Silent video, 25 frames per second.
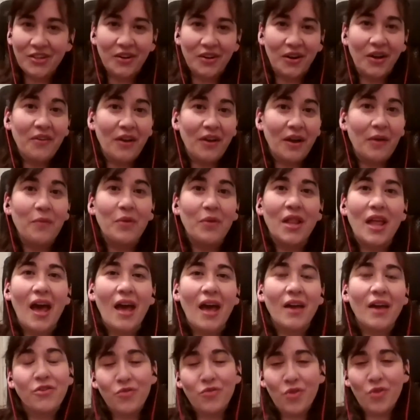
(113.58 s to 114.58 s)
All right. Well,
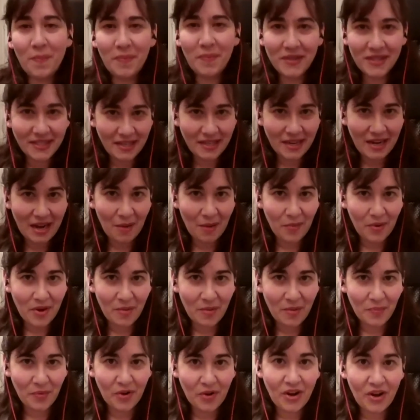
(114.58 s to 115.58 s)
I grew up in St. Albert,
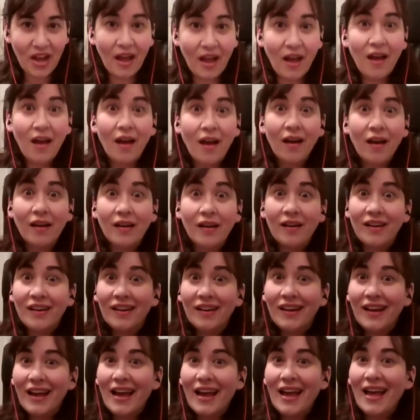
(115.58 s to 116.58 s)
Alberta,
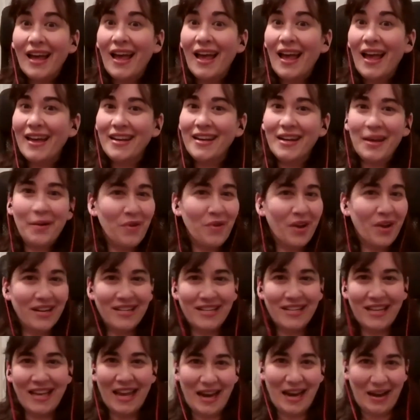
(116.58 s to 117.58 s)
and I wanted
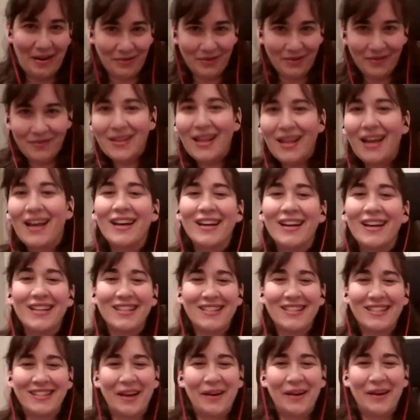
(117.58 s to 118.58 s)
to get out.
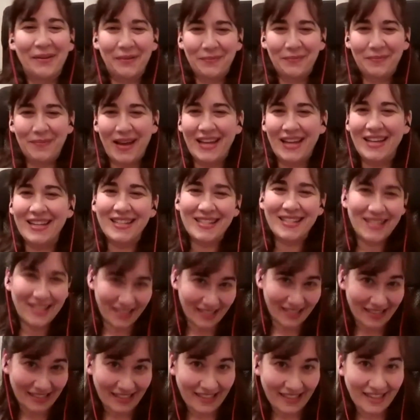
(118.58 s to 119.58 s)
So
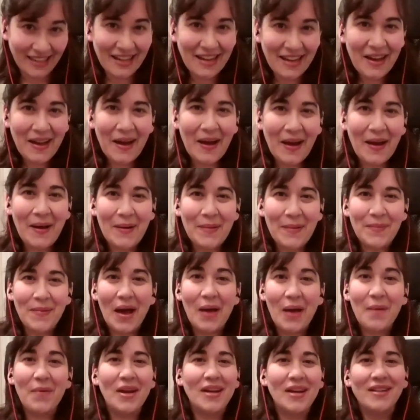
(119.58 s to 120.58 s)
basically,
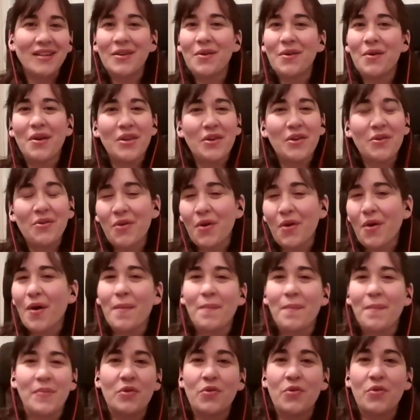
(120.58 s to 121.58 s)
I went, you grow
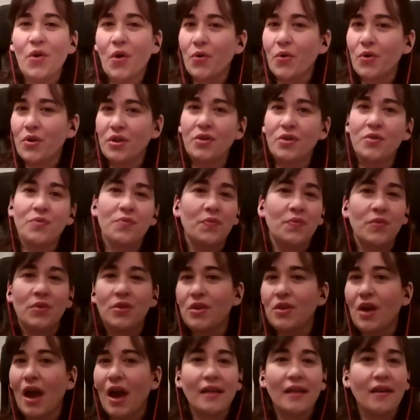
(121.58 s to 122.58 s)
up,
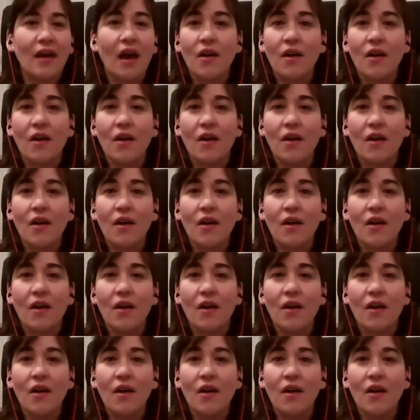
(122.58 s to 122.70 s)
I